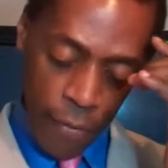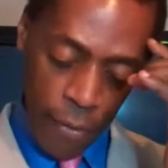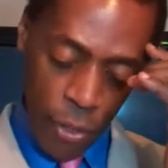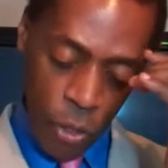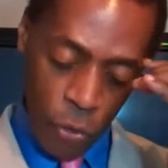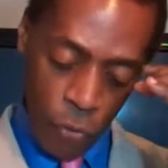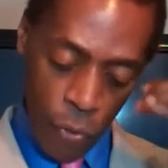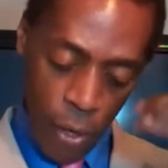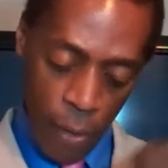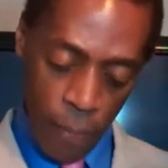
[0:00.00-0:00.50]
this
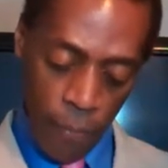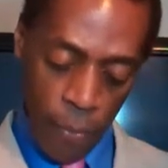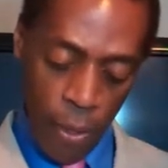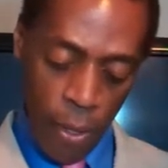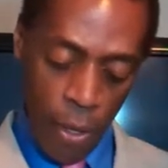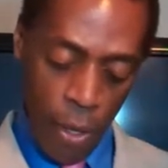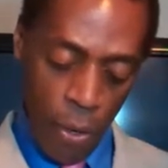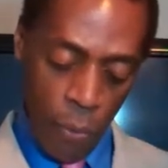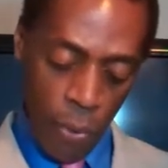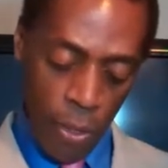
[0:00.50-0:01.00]
dream
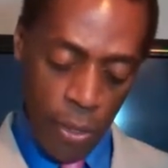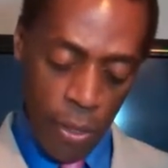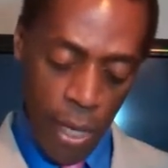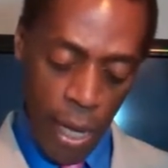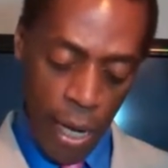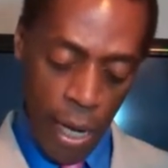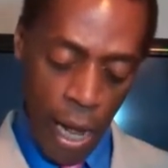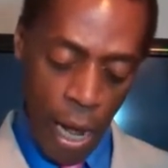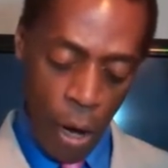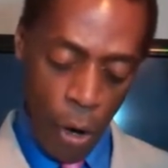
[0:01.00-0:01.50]
was
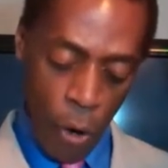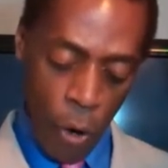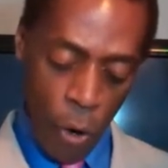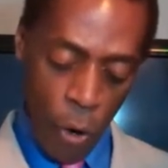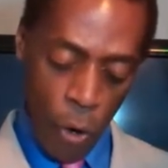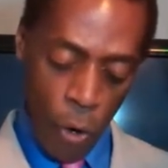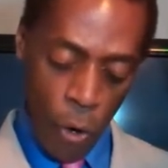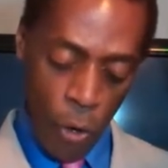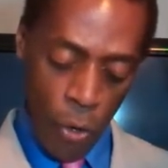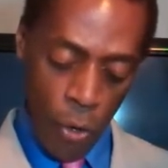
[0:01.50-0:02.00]
that I
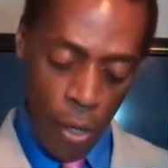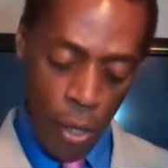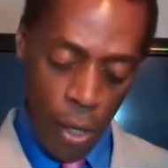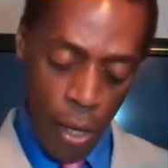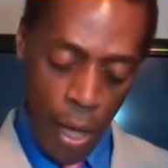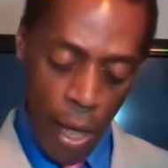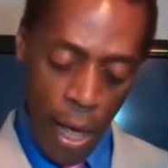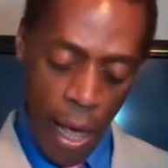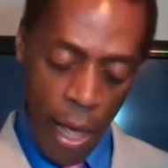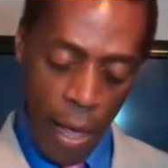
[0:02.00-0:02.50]
heard
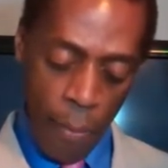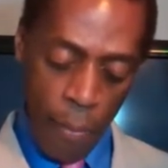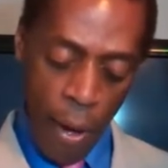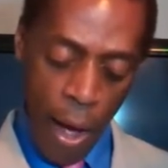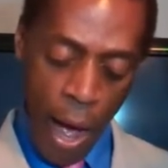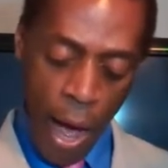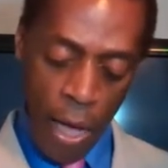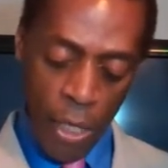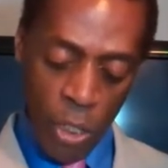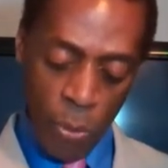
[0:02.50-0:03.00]
a
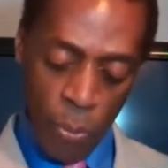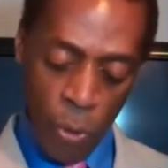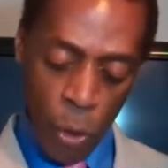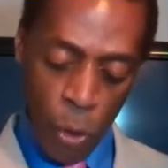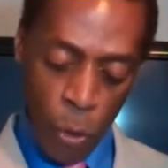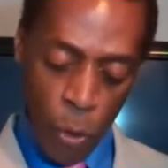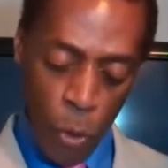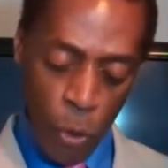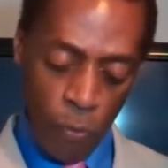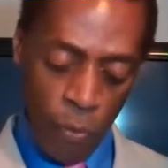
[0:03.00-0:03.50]
possible
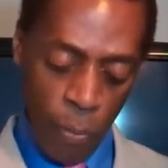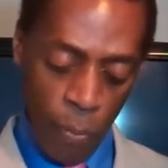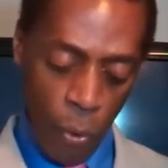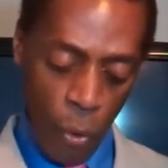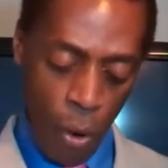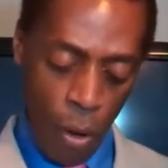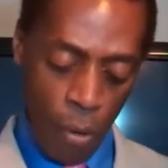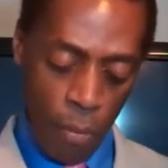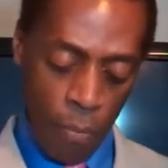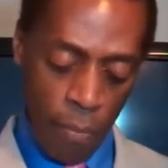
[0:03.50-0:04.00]
news
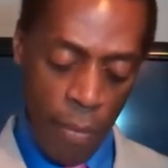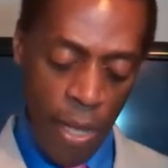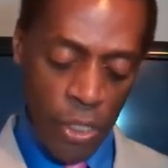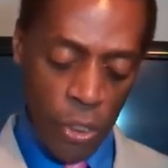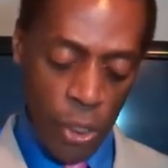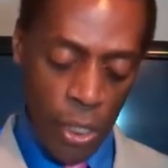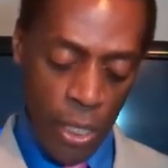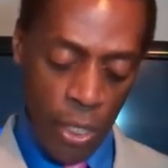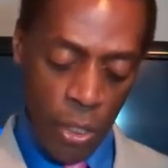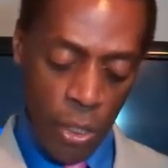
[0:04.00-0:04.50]
report
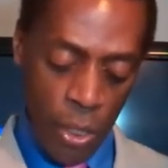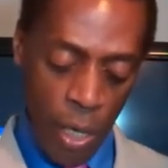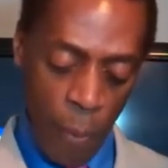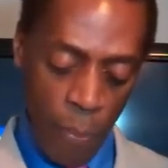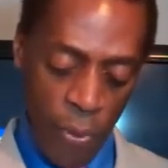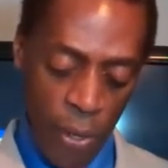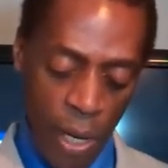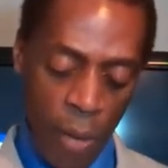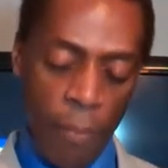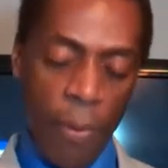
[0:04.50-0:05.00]
mentioning
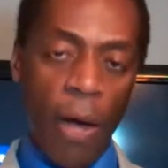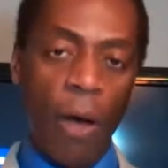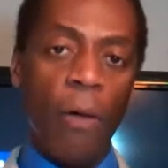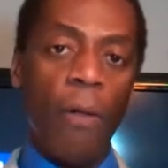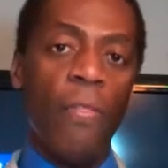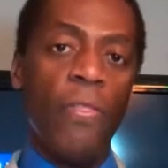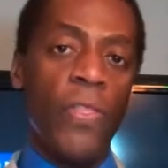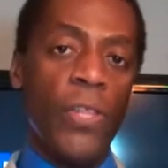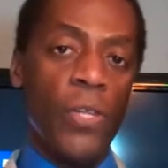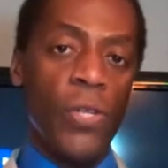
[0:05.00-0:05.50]
something about
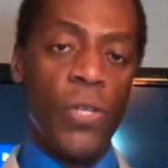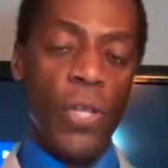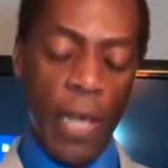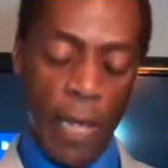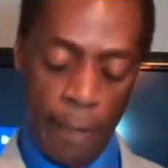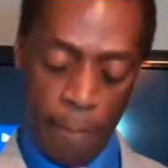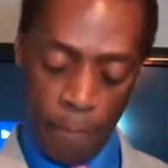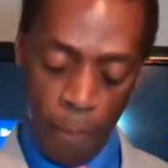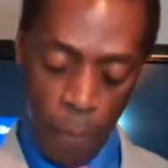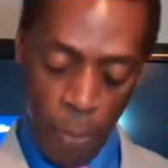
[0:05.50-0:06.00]
the sun.